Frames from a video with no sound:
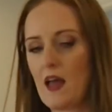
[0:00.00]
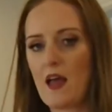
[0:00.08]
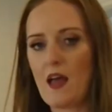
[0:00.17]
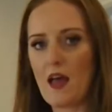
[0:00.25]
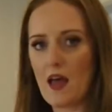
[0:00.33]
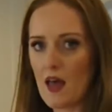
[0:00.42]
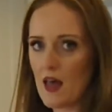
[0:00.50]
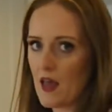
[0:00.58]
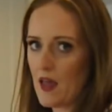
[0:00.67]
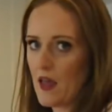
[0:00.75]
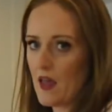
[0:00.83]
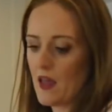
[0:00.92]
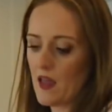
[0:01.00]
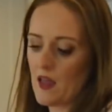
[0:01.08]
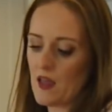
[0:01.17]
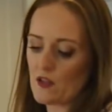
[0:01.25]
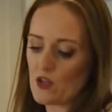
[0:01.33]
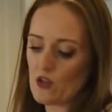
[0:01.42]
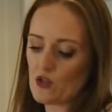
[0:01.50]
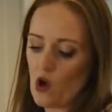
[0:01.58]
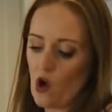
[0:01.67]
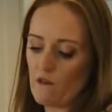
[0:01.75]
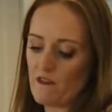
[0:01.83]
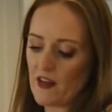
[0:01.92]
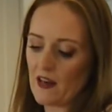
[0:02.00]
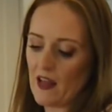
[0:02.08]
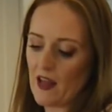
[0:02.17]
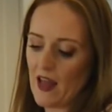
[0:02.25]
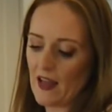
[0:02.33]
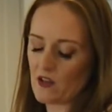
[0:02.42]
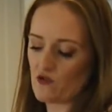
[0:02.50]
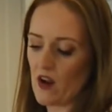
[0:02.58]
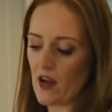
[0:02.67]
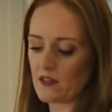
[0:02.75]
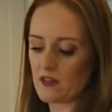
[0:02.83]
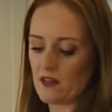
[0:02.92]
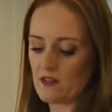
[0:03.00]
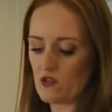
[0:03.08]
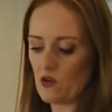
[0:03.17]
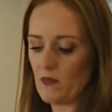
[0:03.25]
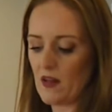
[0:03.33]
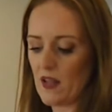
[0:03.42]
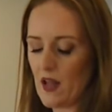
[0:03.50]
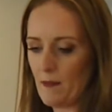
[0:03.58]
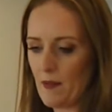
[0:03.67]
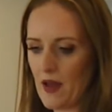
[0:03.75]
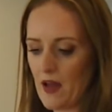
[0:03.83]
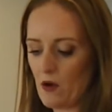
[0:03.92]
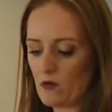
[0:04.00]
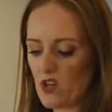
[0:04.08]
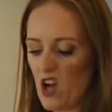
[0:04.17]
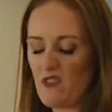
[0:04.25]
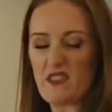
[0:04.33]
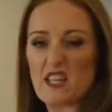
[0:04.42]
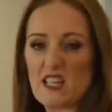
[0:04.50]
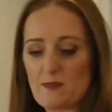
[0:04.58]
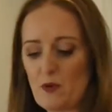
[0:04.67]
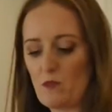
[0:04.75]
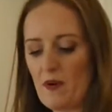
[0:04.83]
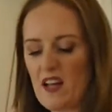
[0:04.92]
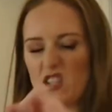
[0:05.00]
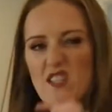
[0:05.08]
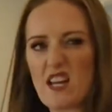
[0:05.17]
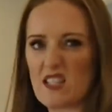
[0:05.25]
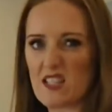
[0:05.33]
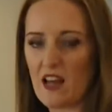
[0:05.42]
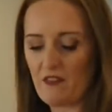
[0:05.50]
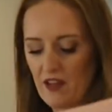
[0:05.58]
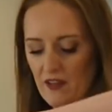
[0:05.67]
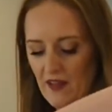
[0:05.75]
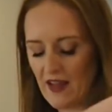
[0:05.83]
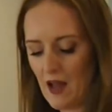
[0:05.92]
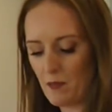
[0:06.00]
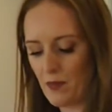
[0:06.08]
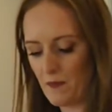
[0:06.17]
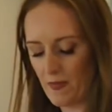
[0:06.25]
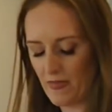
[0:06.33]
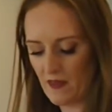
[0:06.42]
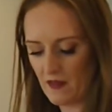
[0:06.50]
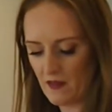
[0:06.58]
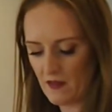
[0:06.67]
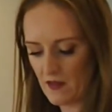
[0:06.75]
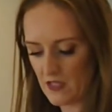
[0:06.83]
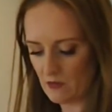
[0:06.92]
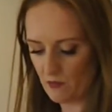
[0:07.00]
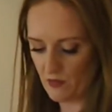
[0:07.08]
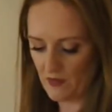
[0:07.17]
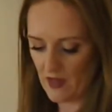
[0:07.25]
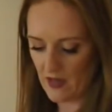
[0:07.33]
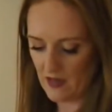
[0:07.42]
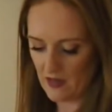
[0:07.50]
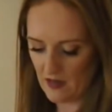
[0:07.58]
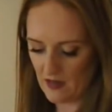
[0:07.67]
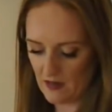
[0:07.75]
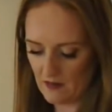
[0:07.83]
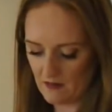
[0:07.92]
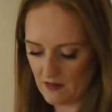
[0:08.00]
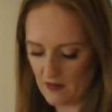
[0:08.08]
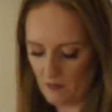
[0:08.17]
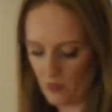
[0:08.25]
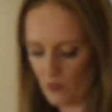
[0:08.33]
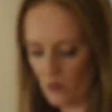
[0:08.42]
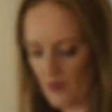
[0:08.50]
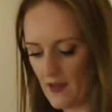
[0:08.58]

a touch of vanilla extract. It's normally about half a teaspoon, but I just tend to have it in the cap. So put that in and then pour that in.